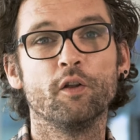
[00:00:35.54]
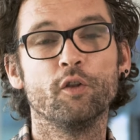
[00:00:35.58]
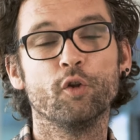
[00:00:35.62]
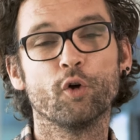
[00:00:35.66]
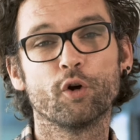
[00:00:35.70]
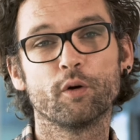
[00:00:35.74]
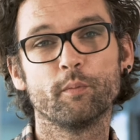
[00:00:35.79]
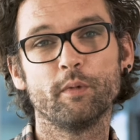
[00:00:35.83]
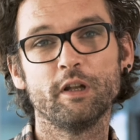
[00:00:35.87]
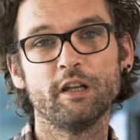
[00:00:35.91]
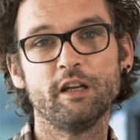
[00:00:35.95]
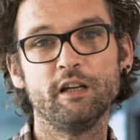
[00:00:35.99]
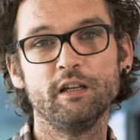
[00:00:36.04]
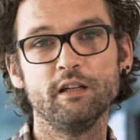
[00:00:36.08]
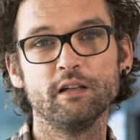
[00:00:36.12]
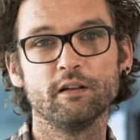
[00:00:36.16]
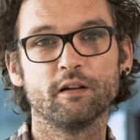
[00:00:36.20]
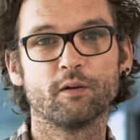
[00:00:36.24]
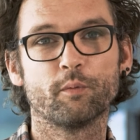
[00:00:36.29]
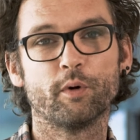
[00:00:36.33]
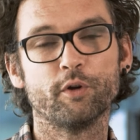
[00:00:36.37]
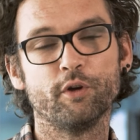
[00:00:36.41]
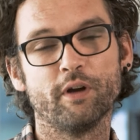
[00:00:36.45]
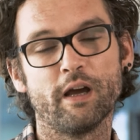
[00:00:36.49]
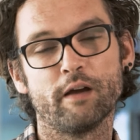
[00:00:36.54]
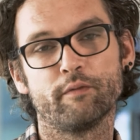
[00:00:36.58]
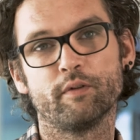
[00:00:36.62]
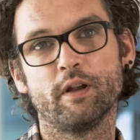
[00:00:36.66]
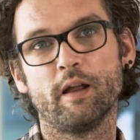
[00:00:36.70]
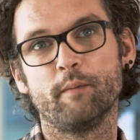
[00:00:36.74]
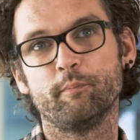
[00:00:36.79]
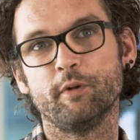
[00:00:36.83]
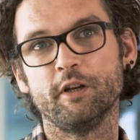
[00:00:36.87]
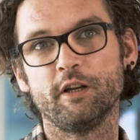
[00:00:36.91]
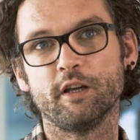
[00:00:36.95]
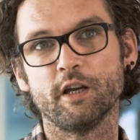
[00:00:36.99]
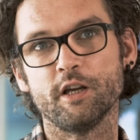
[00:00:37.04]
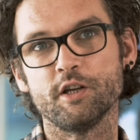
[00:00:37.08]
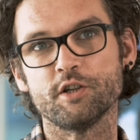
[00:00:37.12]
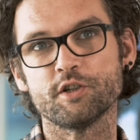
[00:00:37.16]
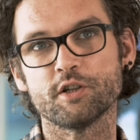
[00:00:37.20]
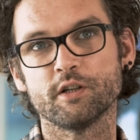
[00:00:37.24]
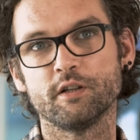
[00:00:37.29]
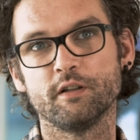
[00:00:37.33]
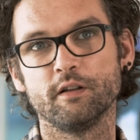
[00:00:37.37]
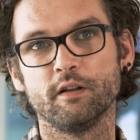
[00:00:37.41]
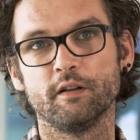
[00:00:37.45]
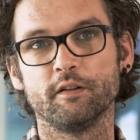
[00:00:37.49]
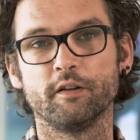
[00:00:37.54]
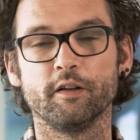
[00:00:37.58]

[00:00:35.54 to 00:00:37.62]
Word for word: Normally, when you have an application,